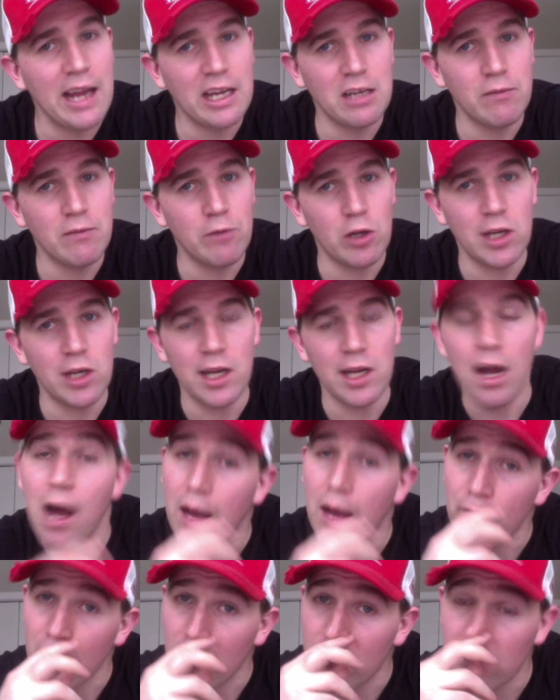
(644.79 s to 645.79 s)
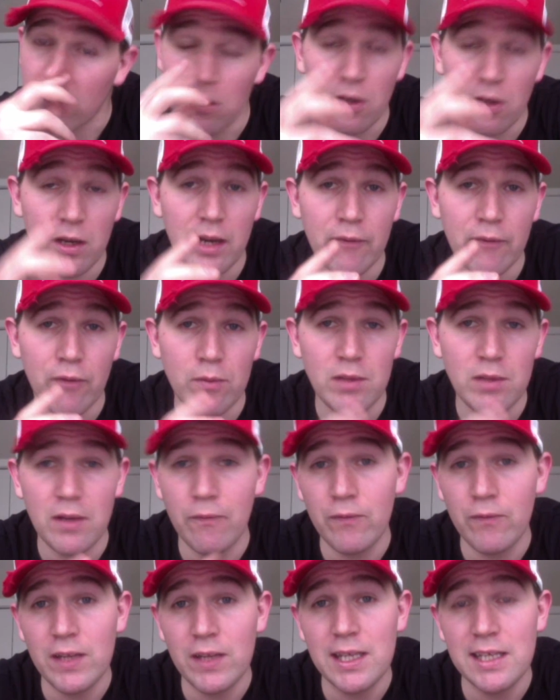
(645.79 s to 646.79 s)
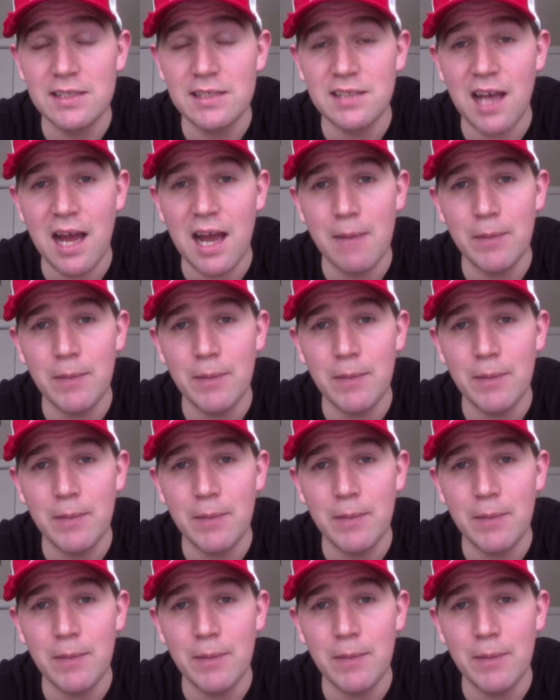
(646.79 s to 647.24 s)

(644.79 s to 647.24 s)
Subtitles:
converting offer if you're looking from the affiliate side,